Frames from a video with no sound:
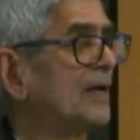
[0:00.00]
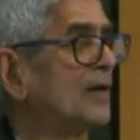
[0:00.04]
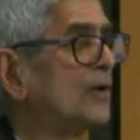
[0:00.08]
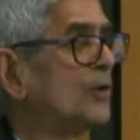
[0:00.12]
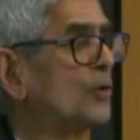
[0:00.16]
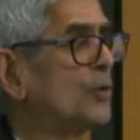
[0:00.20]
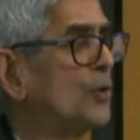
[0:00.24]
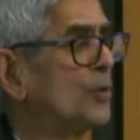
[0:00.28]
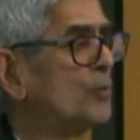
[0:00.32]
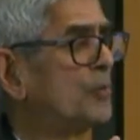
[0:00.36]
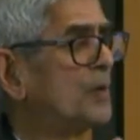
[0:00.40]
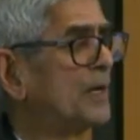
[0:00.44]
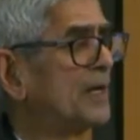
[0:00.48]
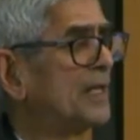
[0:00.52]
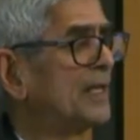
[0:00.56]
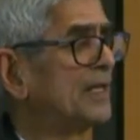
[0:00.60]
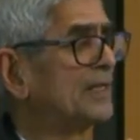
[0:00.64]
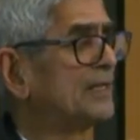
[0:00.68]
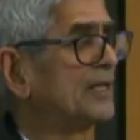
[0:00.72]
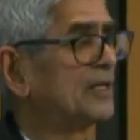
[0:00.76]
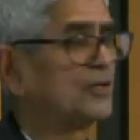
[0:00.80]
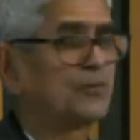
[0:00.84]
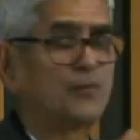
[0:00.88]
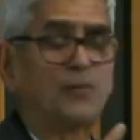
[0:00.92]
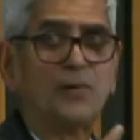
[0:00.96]
Nobody in
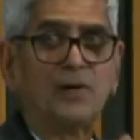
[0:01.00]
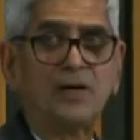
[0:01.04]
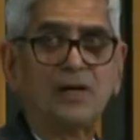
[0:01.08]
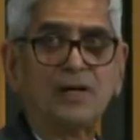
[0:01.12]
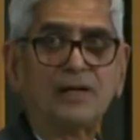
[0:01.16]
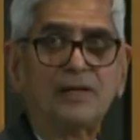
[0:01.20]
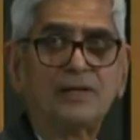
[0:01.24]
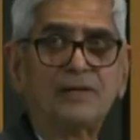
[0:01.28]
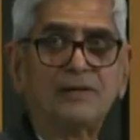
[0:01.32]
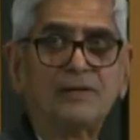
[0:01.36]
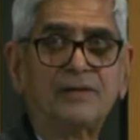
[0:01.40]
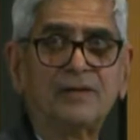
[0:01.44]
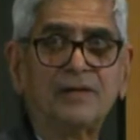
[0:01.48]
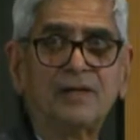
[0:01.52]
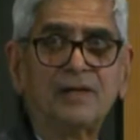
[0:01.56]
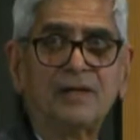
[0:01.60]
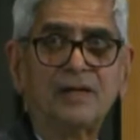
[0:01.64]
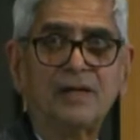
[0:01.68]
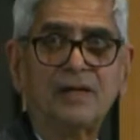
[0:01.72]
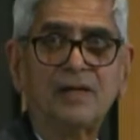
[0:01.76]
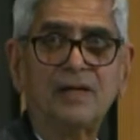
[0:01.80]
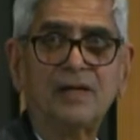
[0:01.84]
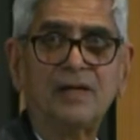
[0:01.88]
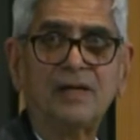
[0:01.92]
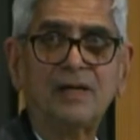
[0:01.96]
this world,
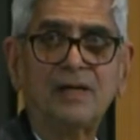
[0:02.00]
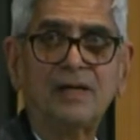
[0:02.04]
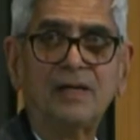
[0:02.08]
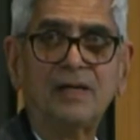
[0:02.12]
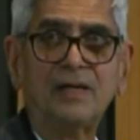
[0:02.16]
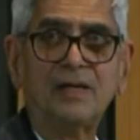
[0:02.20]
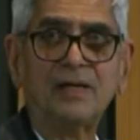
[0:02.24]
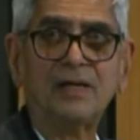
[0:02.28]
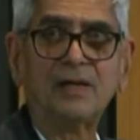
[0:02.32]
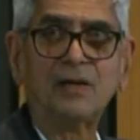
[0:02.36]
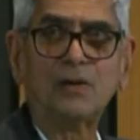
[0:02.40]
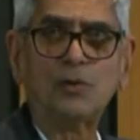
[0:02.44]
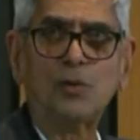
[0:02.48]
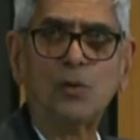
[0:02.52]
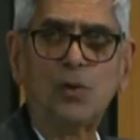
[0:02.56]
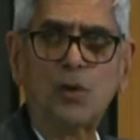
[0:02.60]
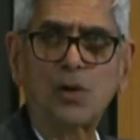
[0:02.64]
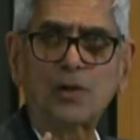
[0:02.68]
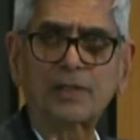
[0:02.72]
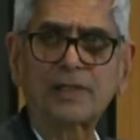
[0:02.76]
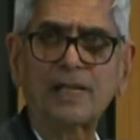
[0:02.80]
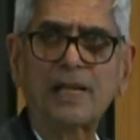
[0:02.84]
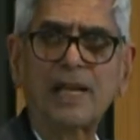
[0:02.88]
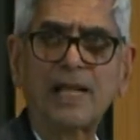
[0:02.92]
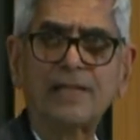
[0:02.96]
no
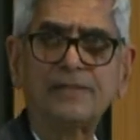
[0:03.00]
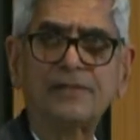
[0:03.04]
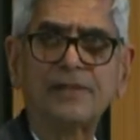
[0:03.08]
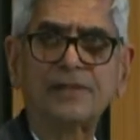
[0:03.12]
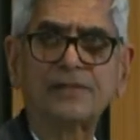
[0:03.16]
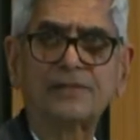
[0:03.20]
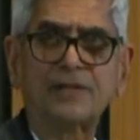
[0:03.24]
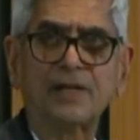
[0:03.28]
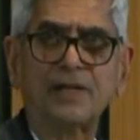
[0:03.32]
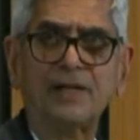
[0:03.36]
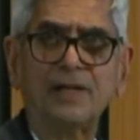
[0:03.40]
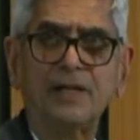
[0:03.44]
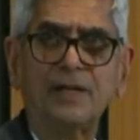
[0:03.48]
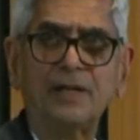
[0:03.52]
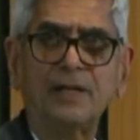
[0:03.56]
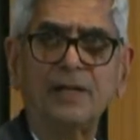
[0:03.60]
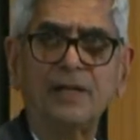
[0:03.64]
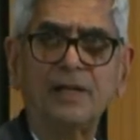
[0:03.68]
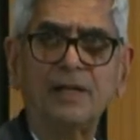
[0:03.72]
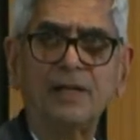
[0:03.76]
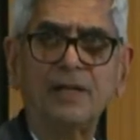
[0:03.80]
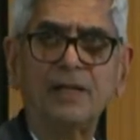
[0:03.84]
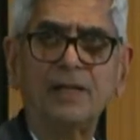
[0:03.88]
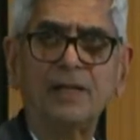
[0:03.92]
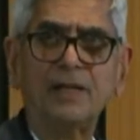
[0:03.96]
organization,
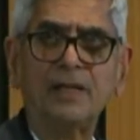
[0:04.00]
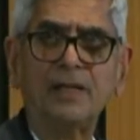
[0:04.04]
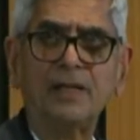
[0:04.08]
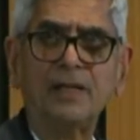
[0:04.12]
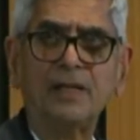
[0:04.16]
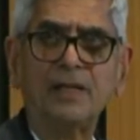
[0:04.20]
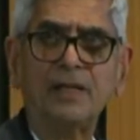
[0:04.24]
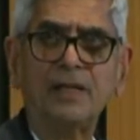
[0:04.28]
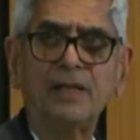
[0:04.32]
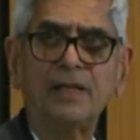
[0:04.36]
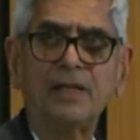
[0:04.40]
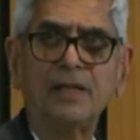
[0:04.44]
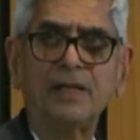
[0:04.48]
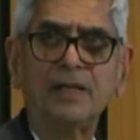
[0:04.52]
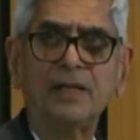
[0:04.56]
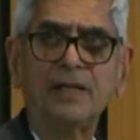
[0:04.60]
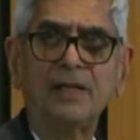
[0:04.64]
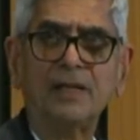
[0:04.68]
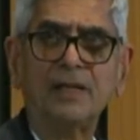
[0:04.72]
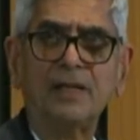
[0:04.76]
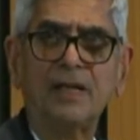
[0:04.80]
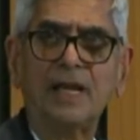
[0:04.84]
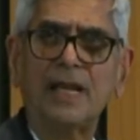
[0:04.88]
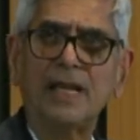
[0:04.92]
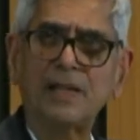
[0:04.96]

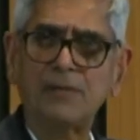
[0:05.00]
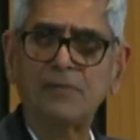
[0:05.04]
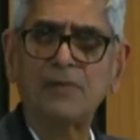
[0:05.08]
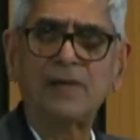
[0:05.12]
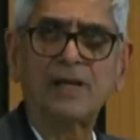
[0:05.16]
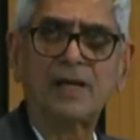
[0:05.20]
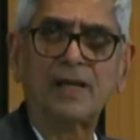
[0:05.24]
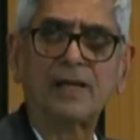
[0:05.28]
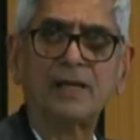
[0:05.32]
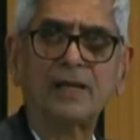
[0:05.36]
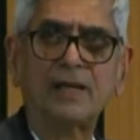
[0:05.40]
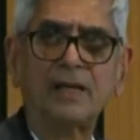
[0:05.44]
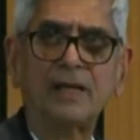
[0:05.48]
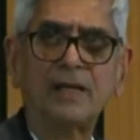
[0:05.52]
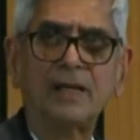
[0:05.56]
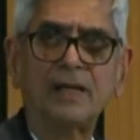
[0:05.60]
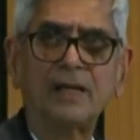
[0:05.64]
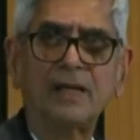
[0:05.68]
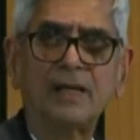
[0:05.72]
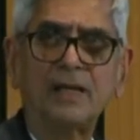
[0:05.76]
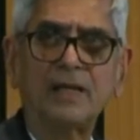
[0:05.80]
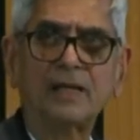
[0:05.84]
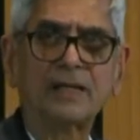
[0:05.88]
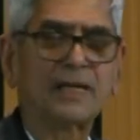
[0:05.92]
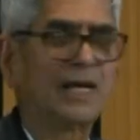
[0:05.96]
anywhere,
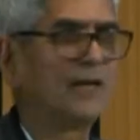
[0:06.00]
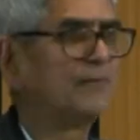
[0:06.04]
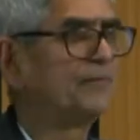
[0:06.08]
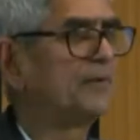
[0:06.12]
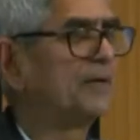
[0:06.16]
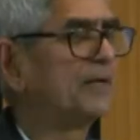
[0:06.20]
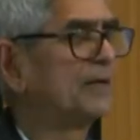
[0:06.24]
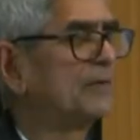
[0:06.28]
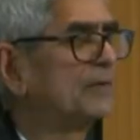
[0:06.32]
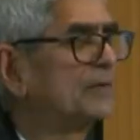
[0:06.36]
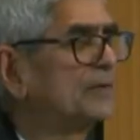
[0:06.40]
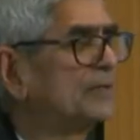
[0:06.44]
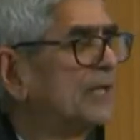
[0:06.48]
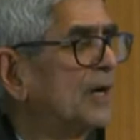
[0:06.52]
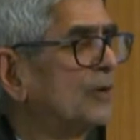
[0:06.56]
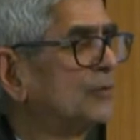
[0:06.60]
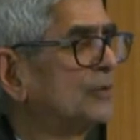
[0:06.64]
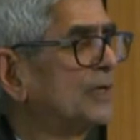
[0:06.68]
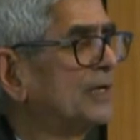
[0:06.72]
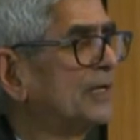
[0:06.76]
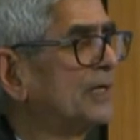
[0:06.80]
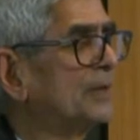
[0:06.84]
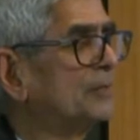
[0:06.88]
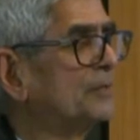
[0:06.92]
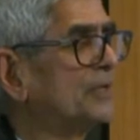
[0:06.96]
can fit even
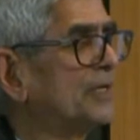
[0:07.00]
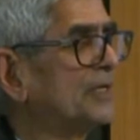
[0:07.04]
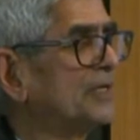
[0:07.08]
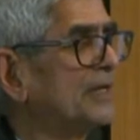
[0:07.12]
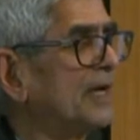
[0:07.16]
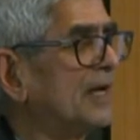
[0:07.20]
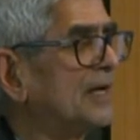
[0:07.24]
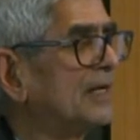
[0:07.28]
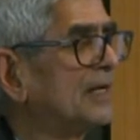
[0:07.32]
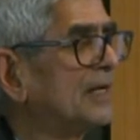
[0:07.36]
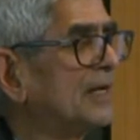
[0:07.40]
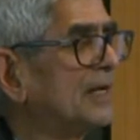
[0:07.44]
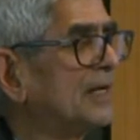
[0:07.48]
1,000 limbs a year.